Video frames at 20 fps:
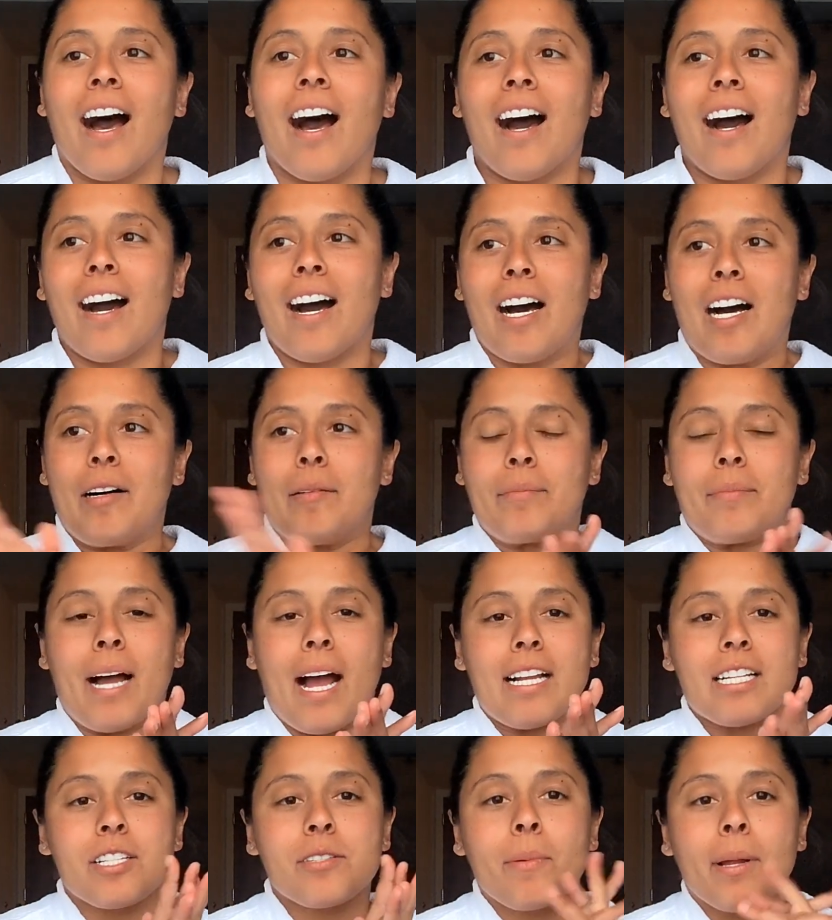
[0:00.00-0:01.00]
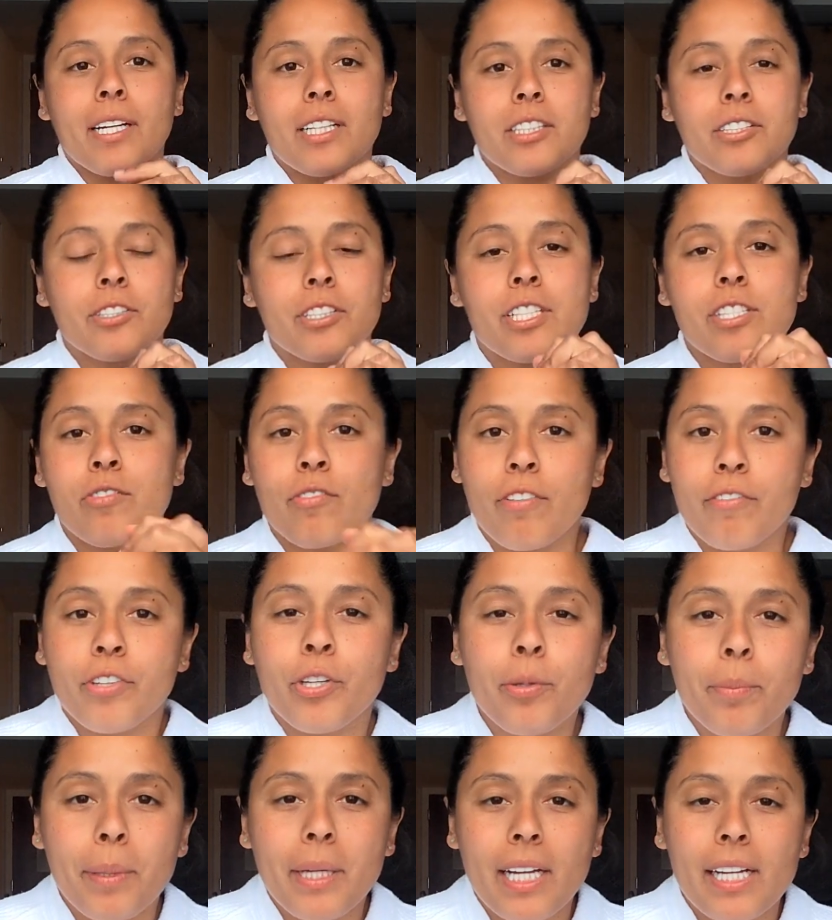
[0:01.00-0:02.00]
I just wanted to do this
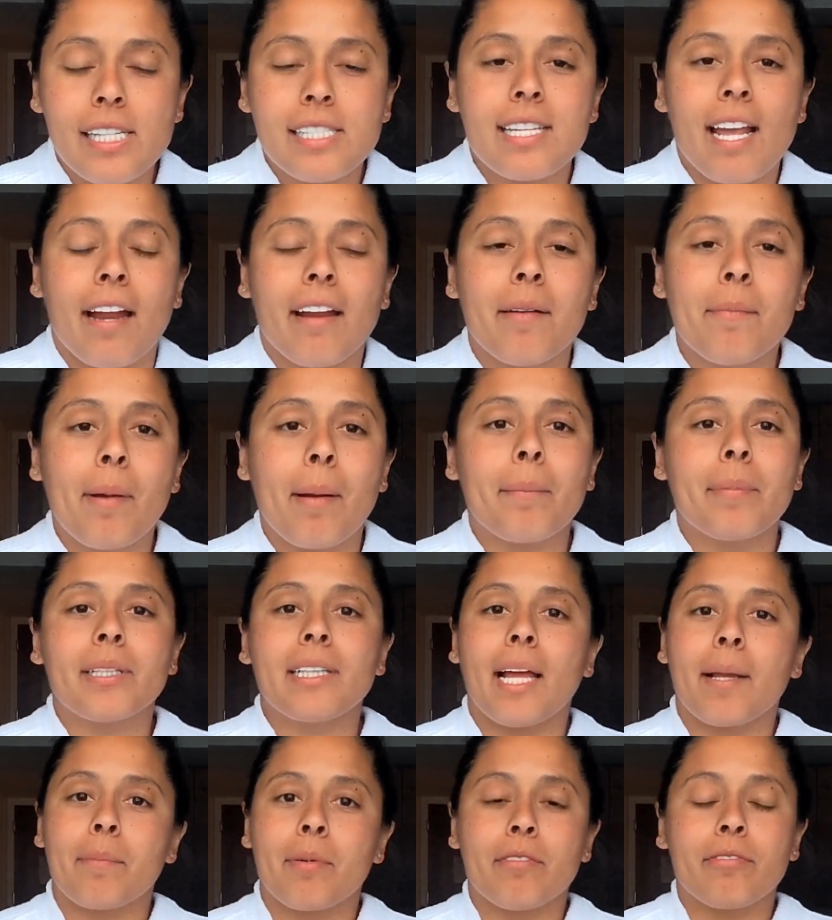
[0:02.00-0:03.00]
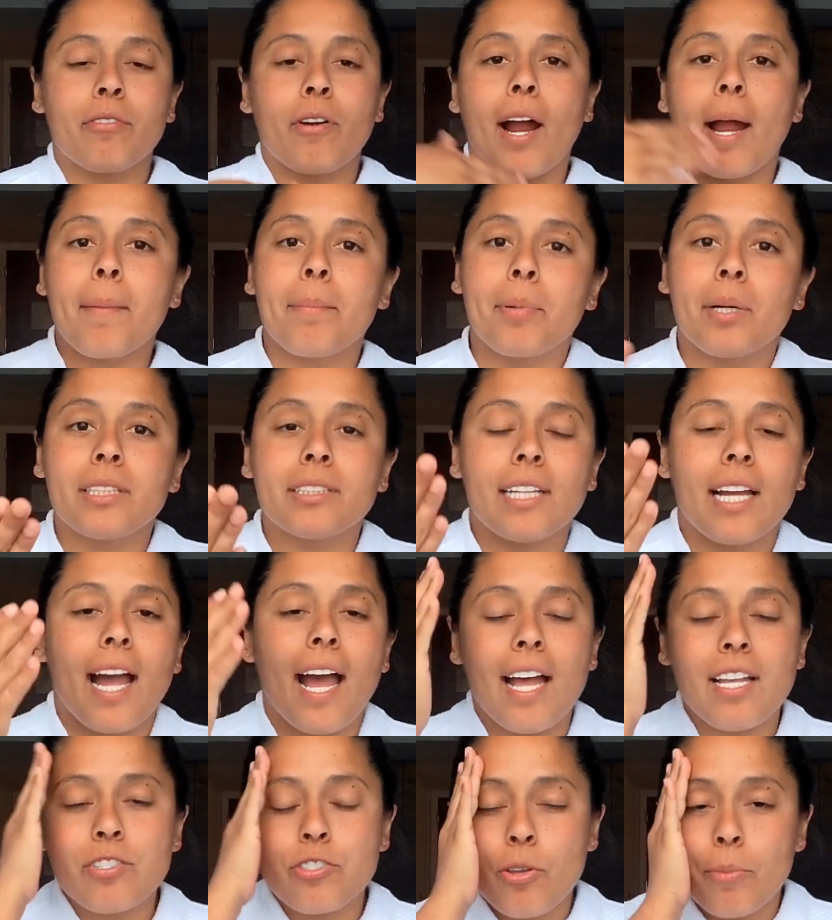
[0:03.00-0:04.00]
review because I remember like before I booked there, I
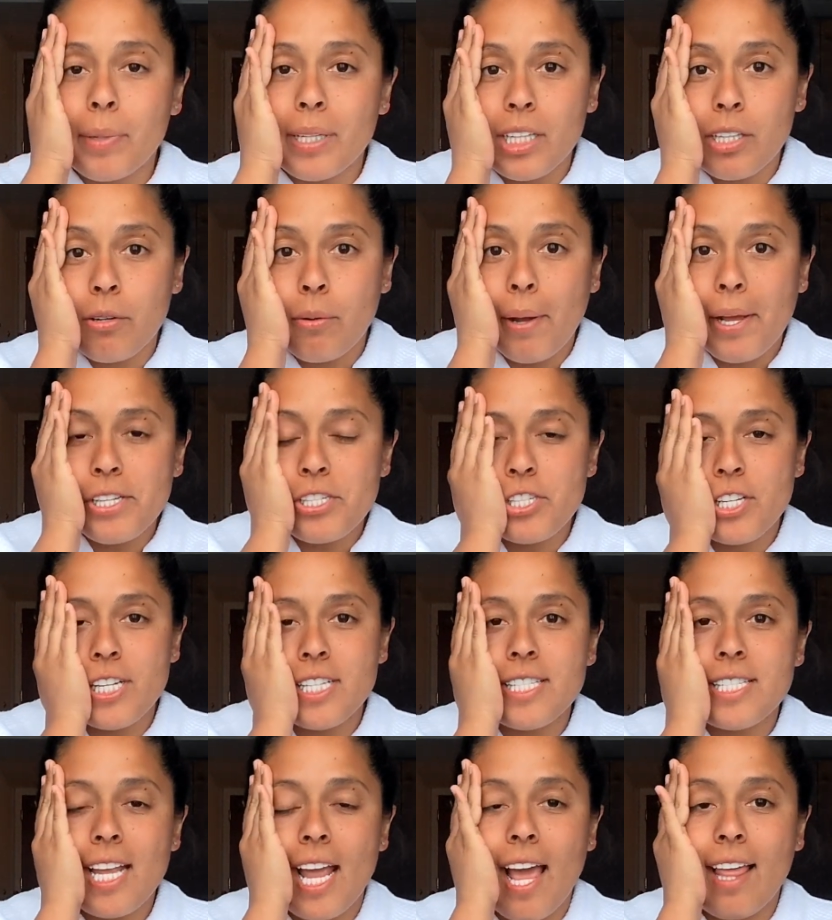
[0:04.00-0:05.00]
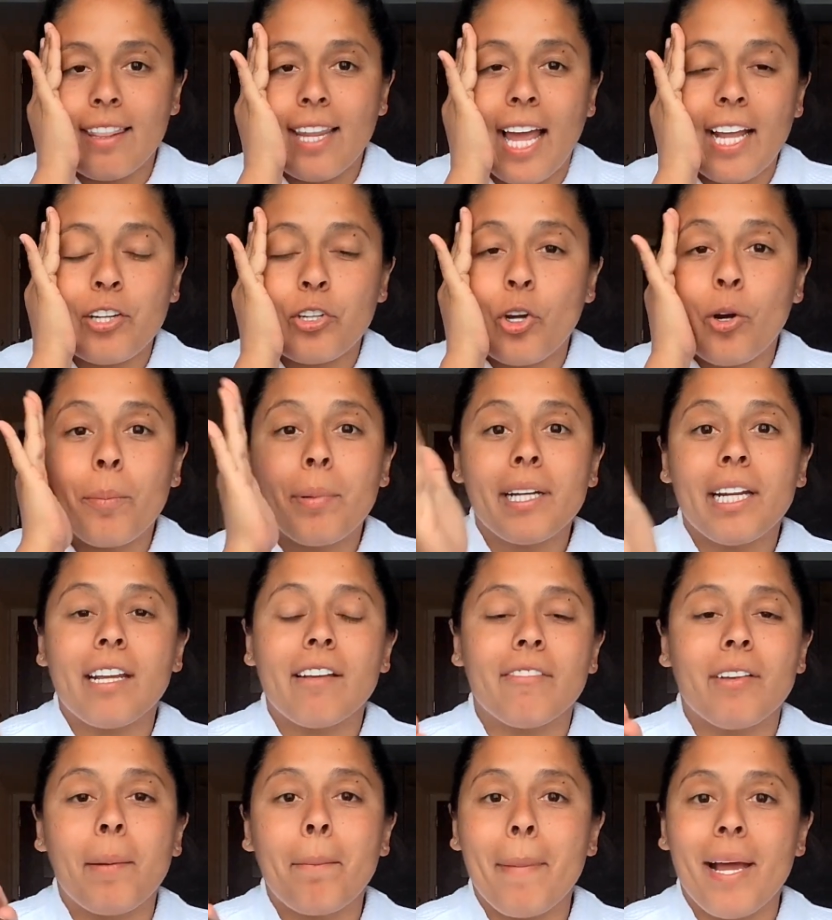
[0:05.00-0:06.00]
had so many questions, and like nobody
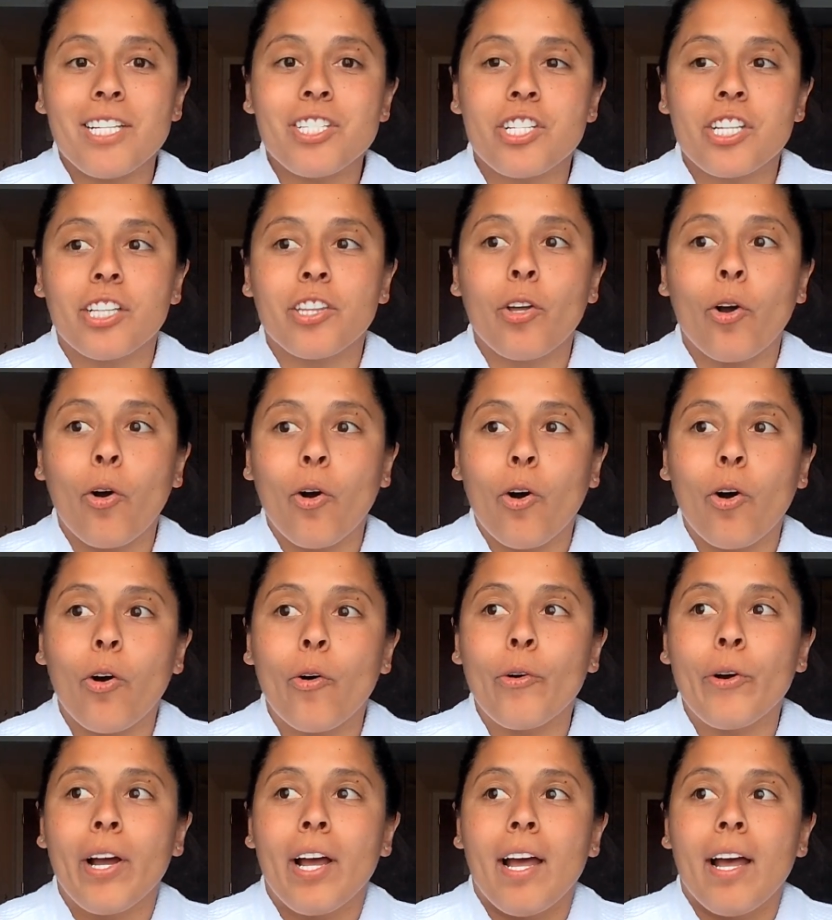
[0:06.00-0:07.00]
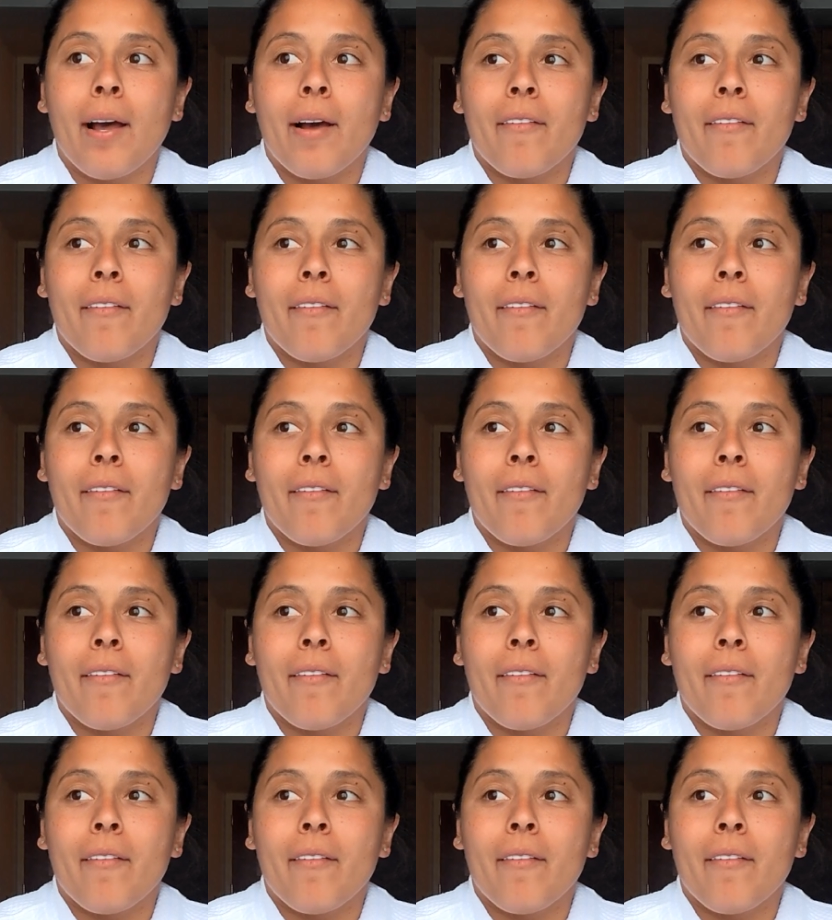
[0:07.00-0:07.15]
even mentioned the whole